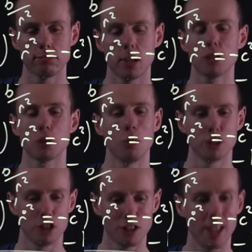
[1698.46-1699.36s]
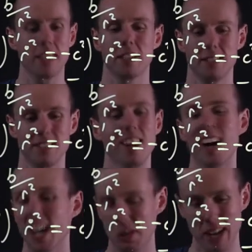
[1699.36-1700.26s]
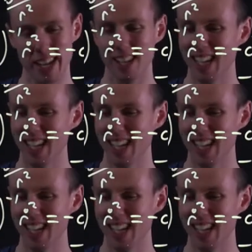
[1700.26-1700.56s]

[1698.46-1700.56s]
so what does it look like, right?